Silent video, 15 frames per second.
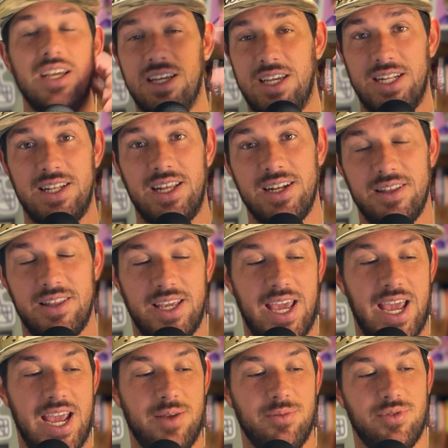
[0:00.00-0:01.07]
at the end of the
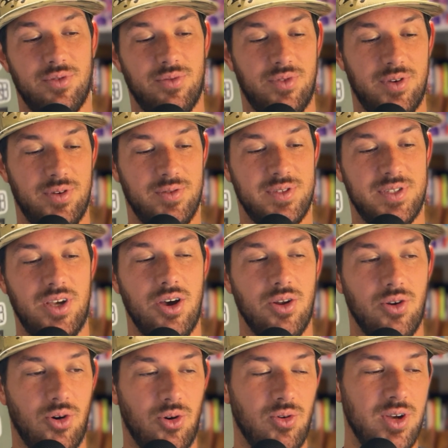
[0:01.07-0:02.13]
game through the
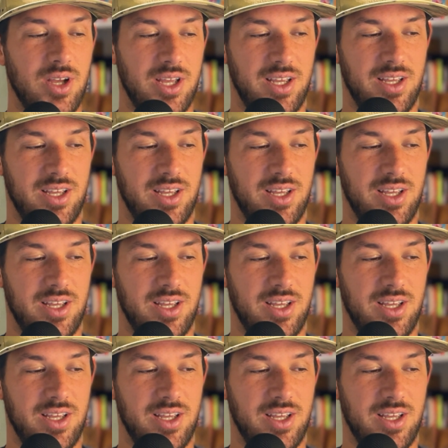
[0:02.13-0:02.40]
tunnel,